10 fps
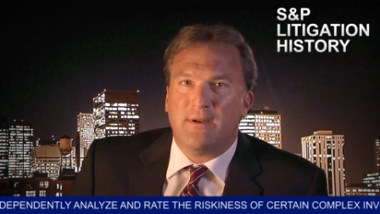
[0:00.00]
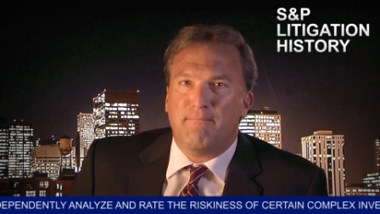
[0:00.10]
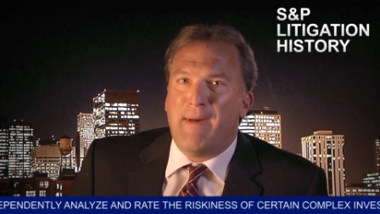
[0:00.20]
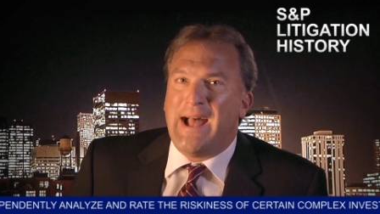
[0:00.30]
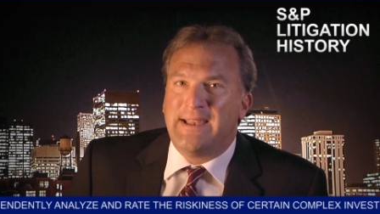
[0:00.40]

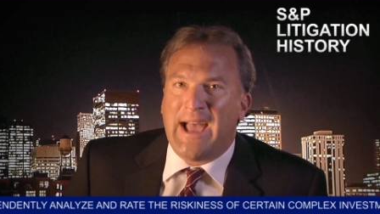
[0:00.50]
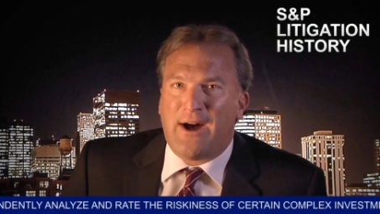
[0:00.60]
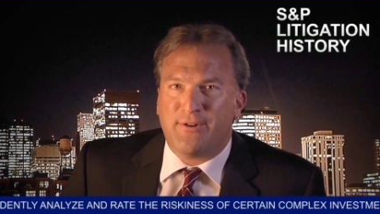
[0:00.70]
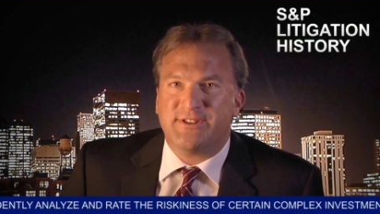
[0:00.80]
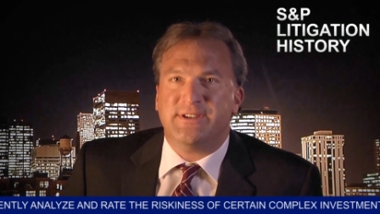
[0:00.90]
mad
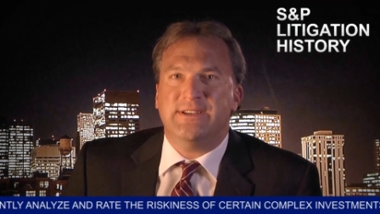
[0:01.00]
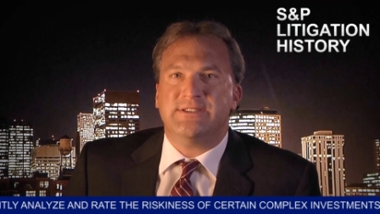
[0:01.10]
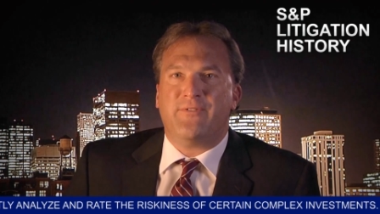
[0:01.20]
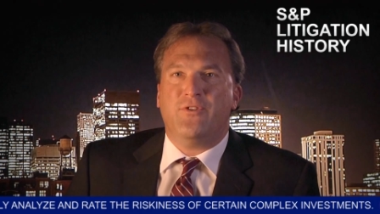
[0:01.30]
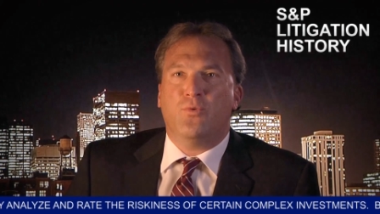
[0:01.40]
cow
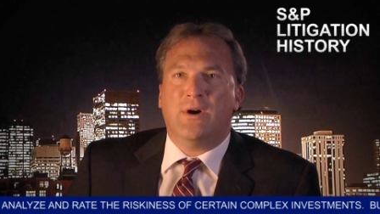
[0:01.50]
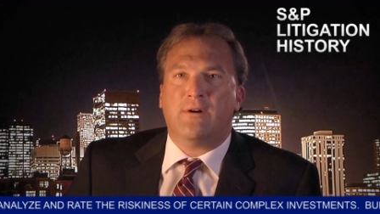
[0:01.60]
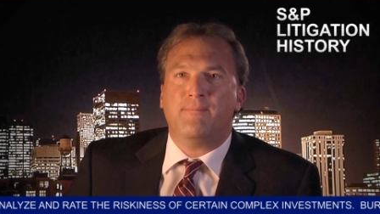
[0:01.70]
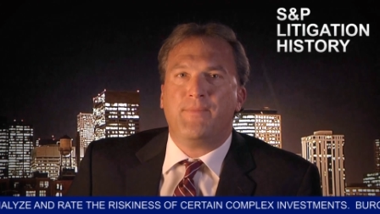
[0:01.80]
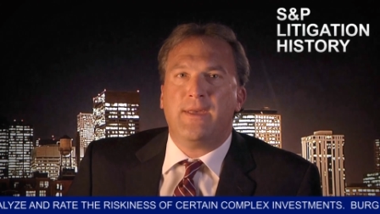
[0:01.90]
disease if you
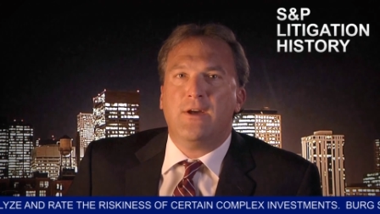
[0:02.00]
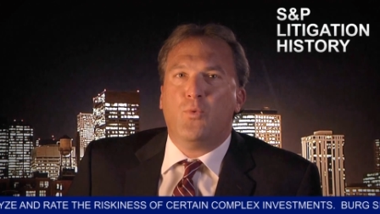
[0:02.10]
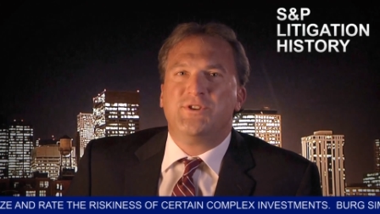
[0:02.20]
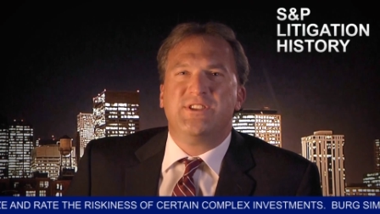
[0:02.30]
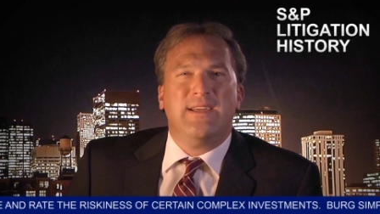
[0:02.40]
will,
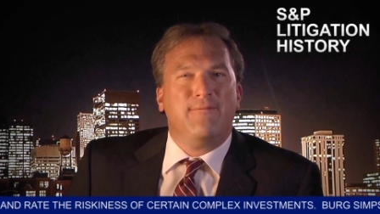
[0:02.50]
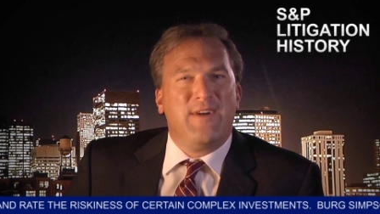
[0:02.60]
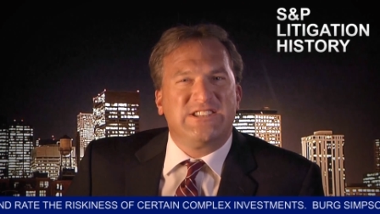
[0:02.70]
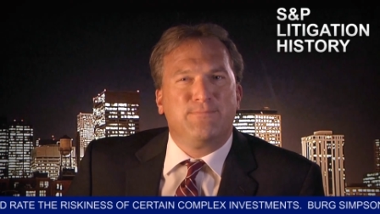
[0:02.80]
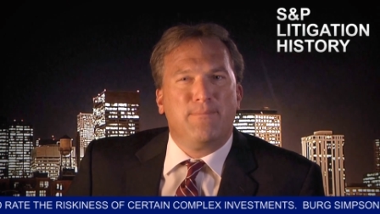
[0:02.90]
which the
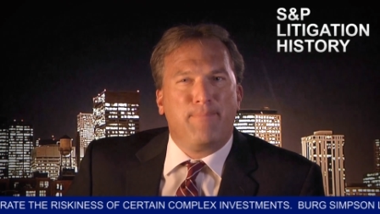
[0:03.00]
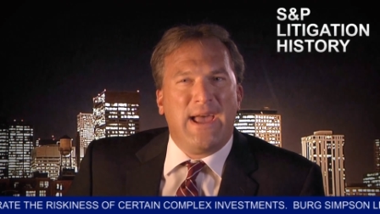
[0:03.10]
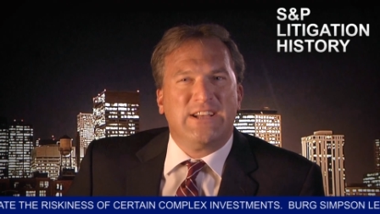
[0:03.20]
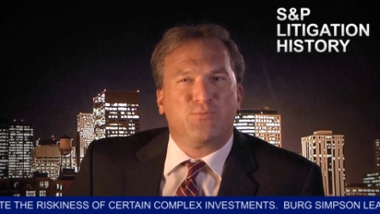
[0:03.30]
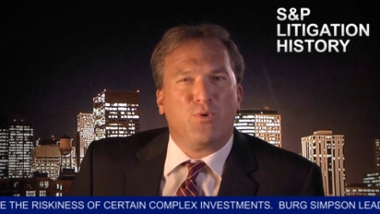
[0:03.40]
investment
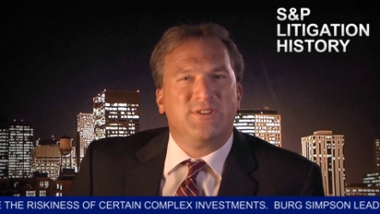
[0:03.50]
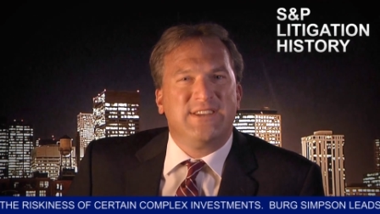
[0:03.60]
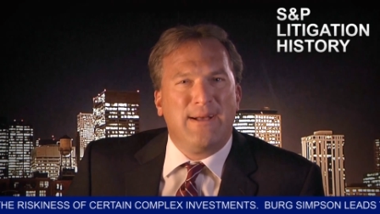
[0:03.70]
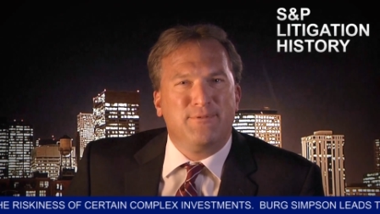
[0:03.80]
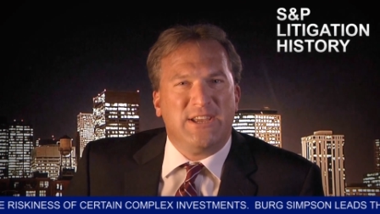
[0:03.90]
banks were
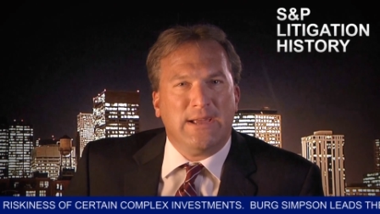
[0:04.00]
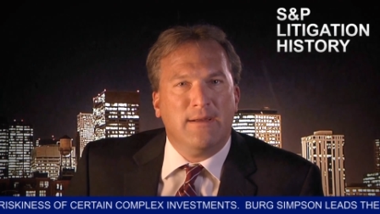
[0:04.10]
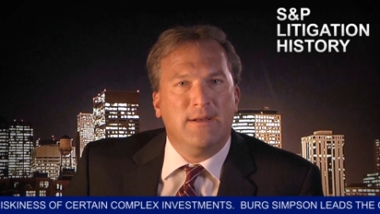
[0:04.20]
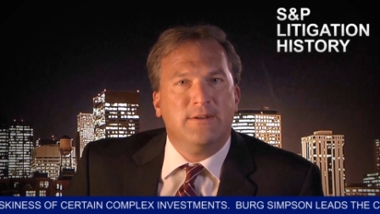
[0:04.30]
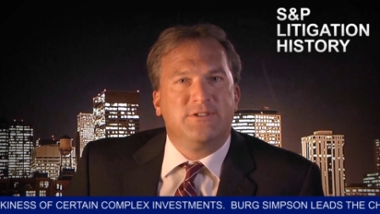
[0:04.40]
attempting
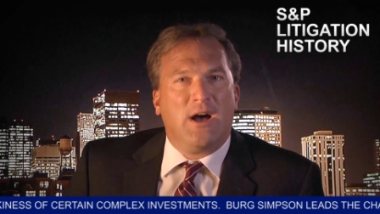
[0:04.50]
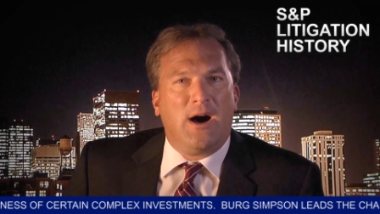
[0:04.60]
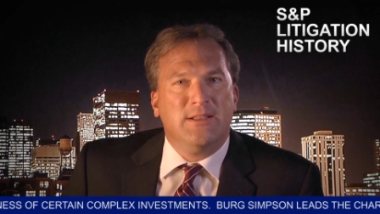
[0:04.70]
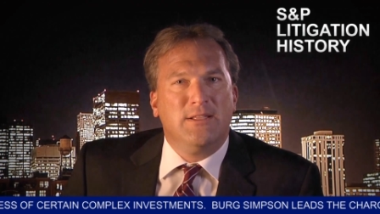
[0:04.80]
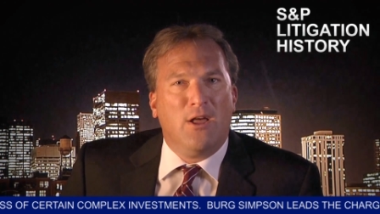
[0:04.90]
to
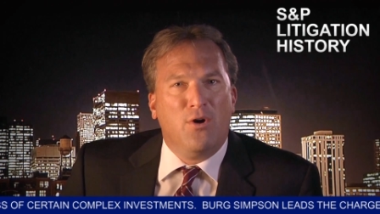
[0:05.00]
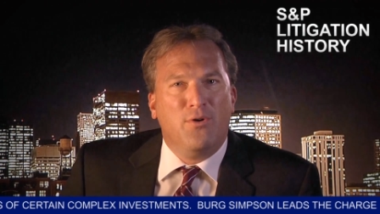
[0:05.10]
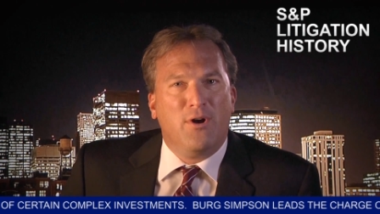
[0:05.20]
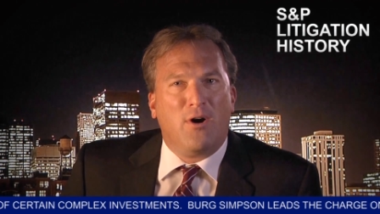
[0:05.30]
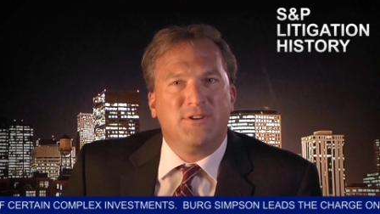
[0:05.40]

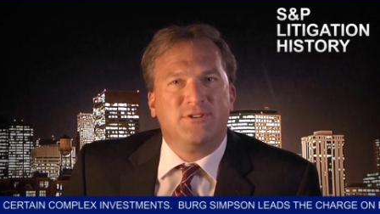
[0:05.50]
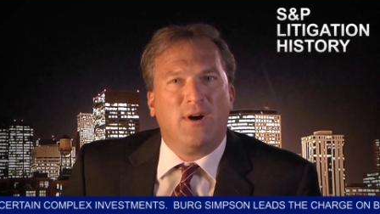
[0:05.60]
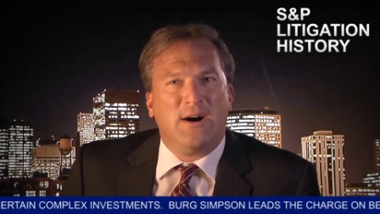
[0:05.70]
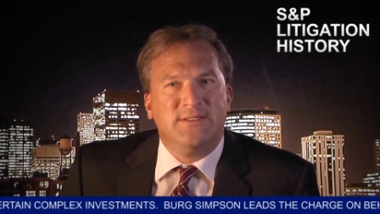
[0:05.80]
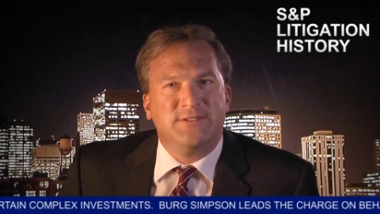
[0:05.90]
unload
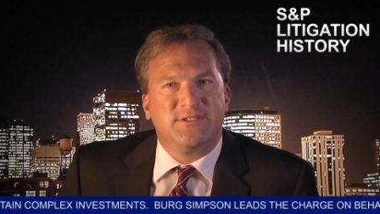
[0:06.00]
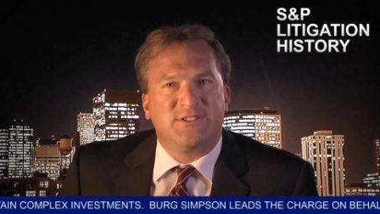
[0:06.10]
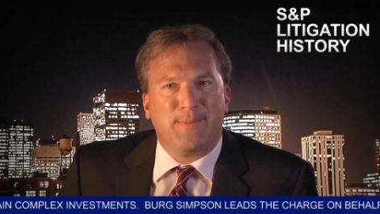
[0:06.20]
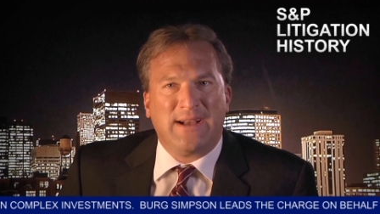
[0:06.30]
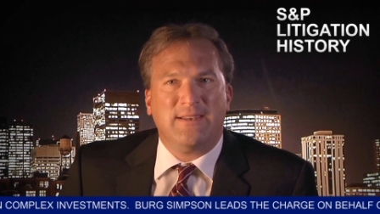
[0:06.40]
onto
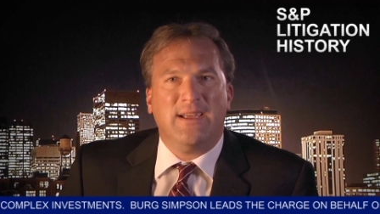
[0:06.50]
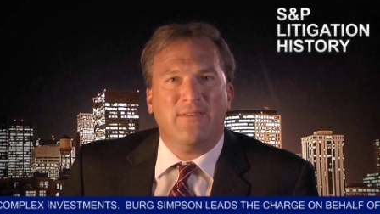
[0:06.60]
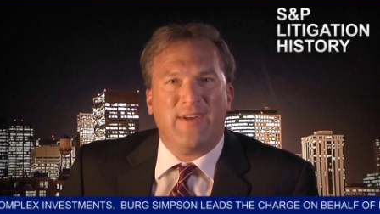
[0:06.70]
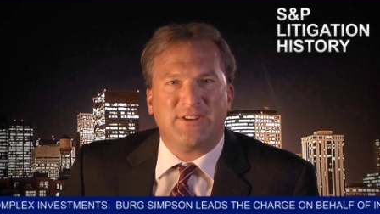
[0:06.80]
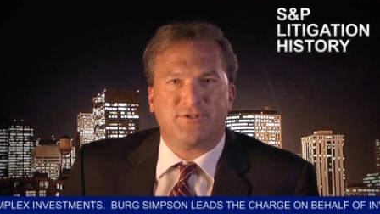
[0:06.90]
unsuspecting
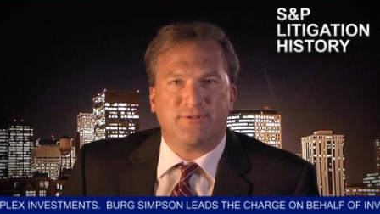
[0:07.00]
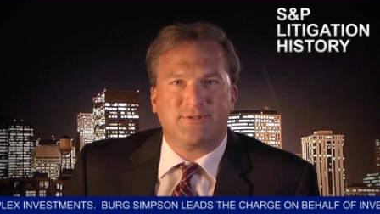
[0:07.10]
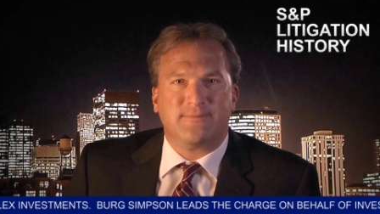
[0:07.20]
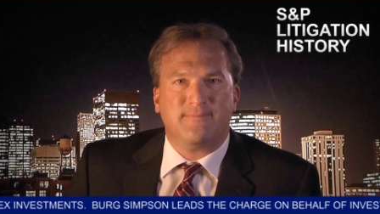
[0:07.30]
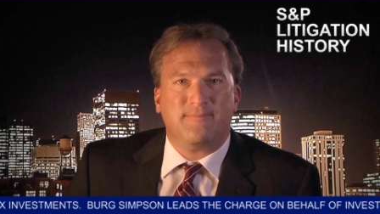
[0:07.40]
investors.